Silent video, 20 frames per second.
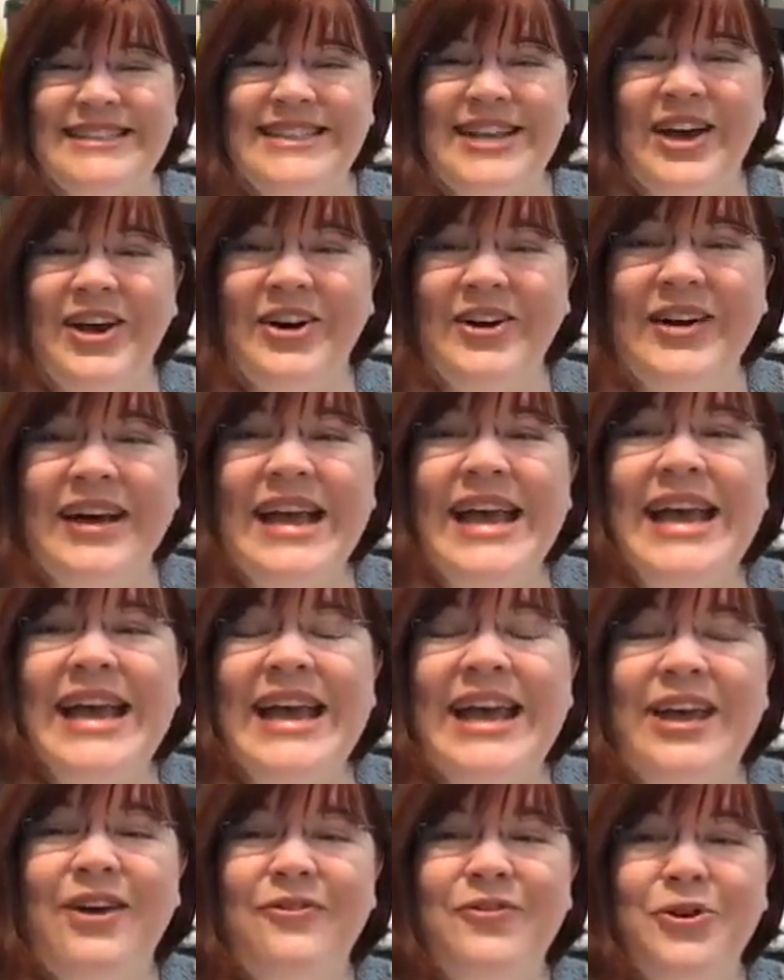so
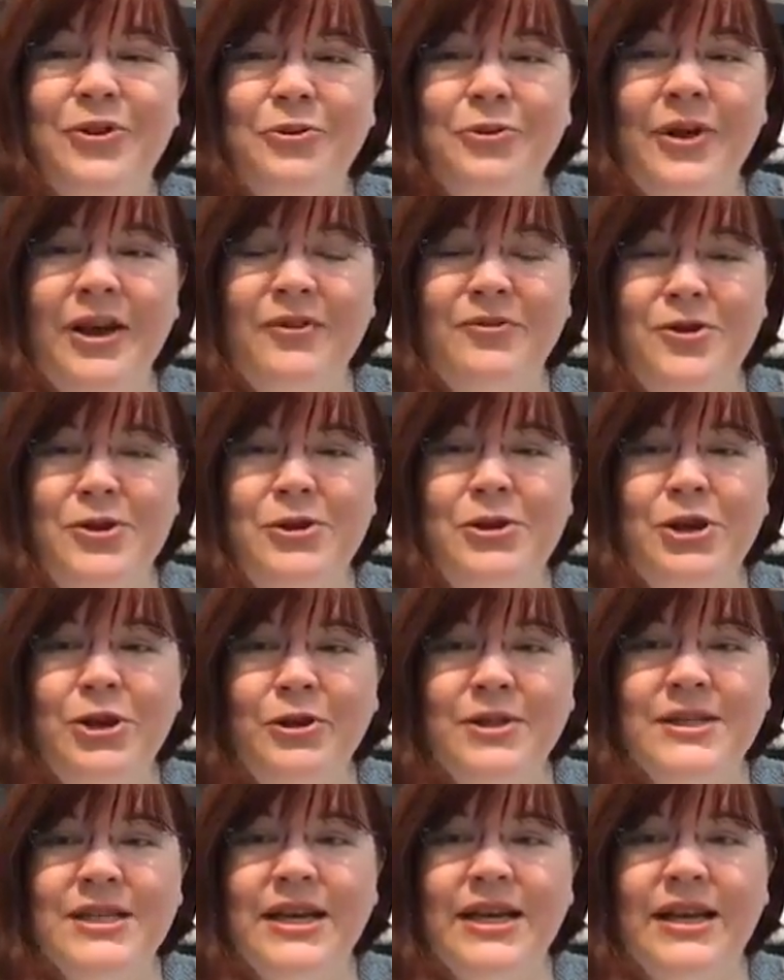if you, if you
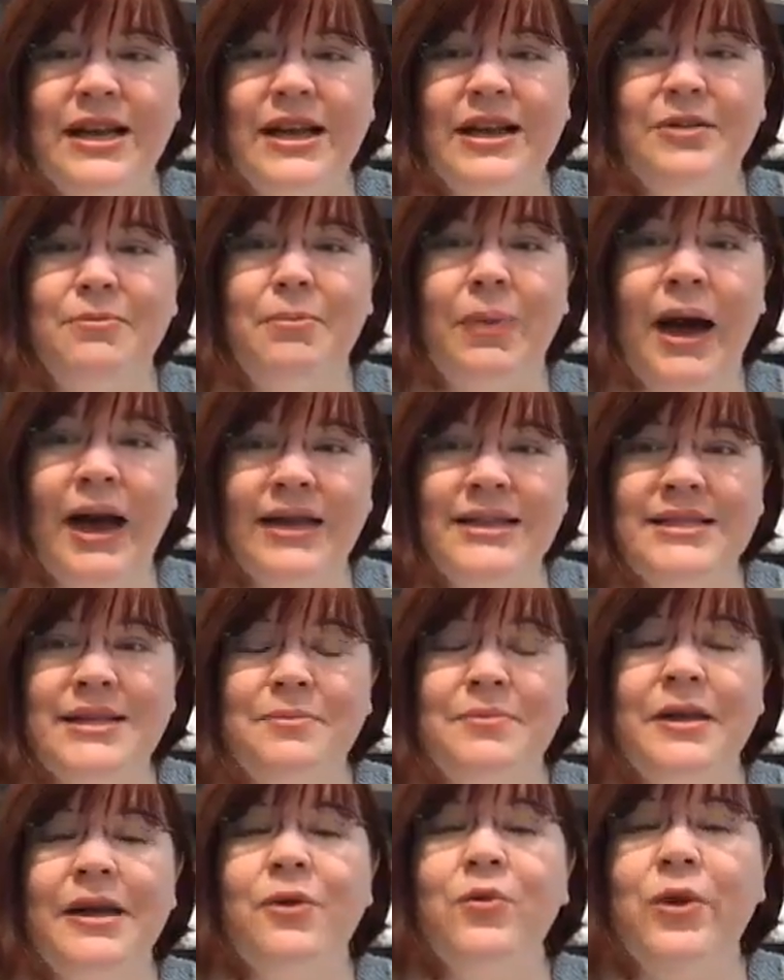use it and buy
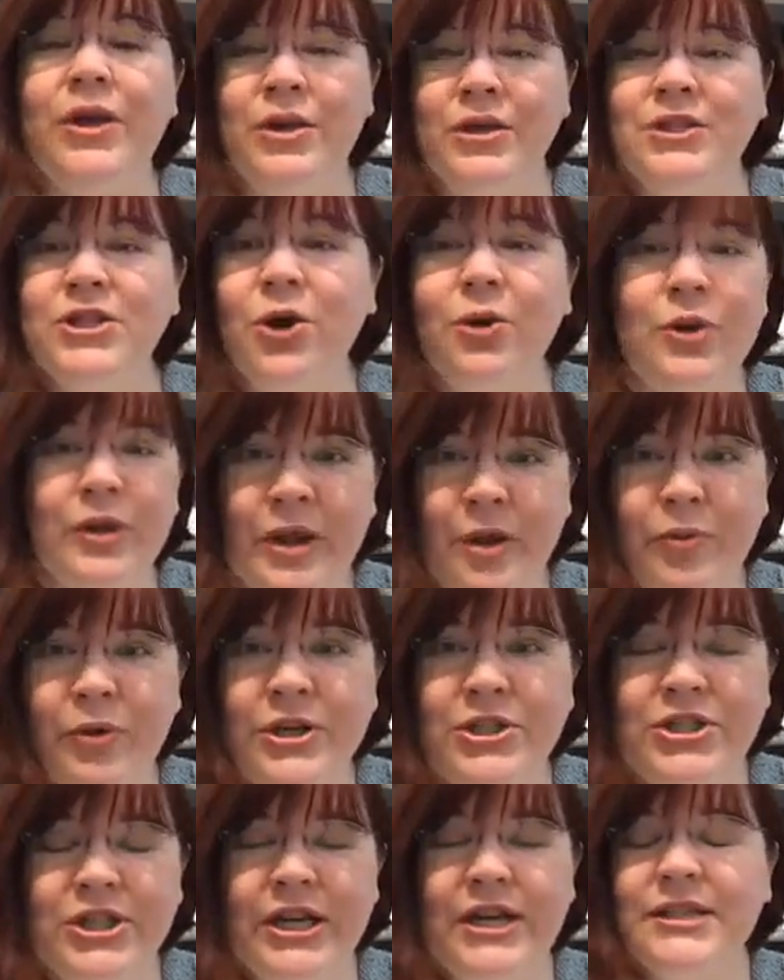something, we totally
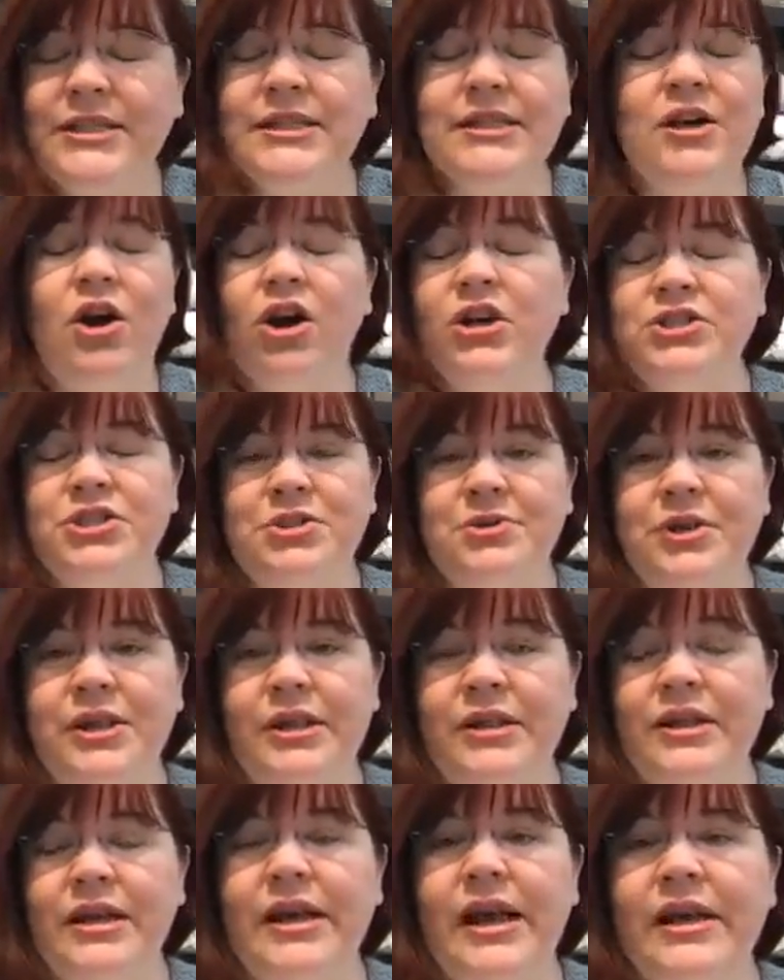appreciate it. It doesn't cost you
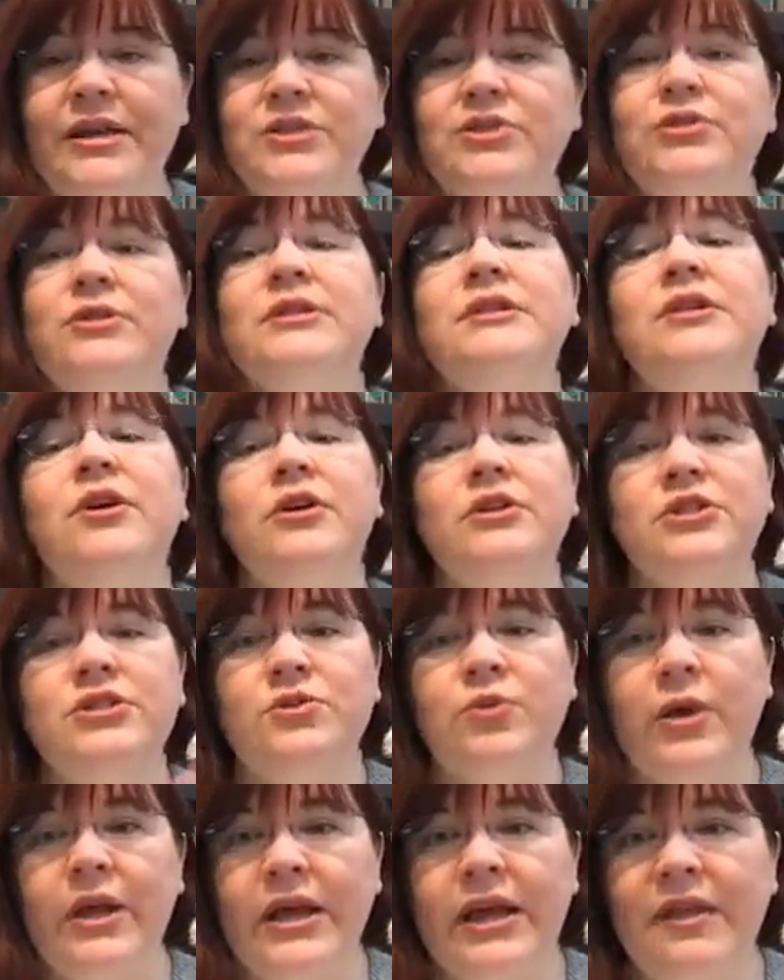anything extra. So I
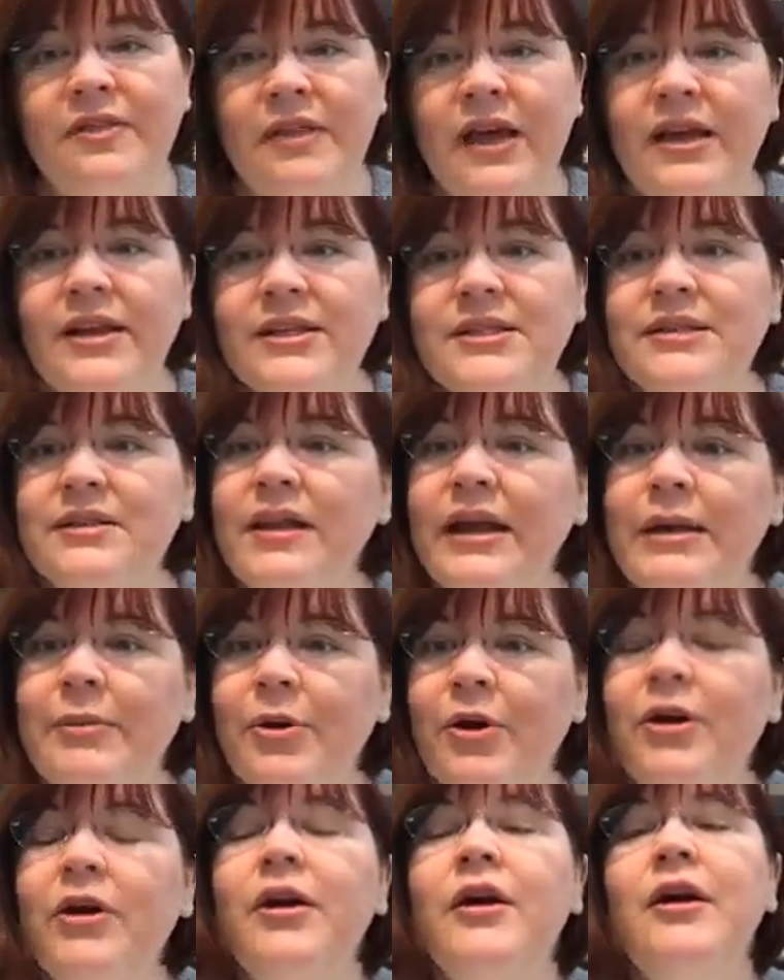just want to get that
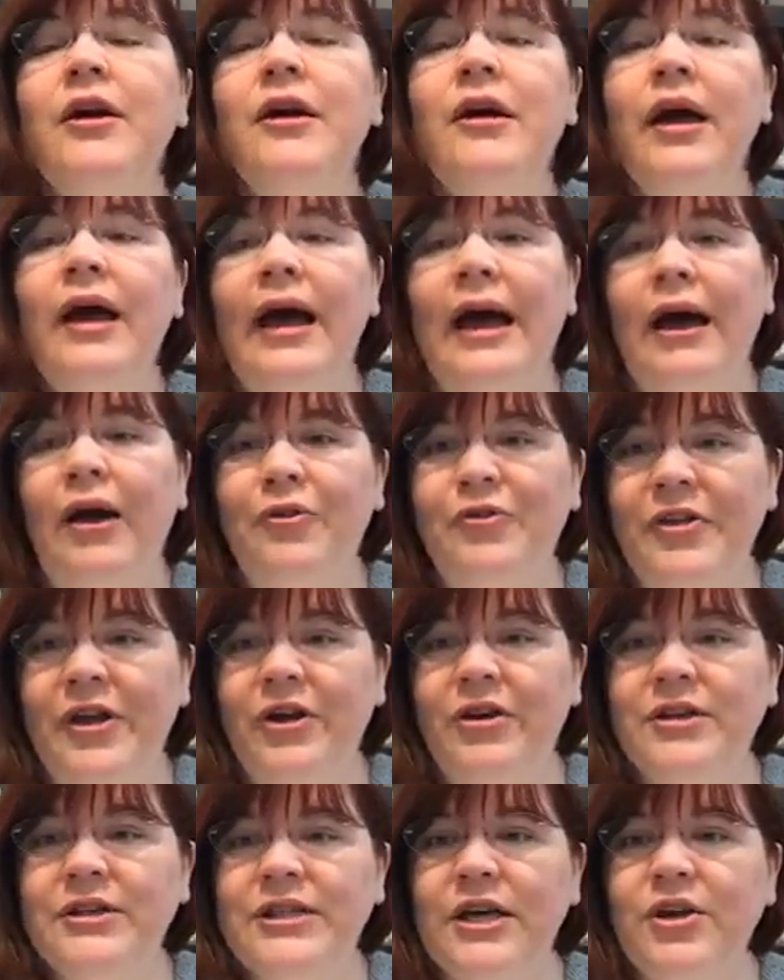disclaimer out
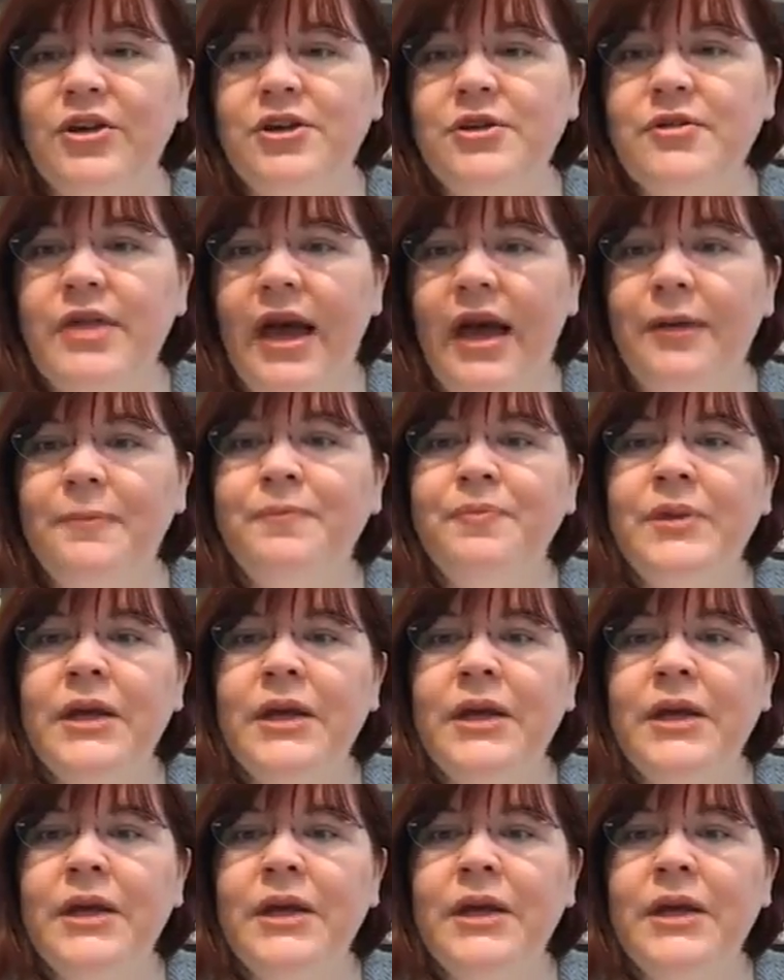there and tell you that.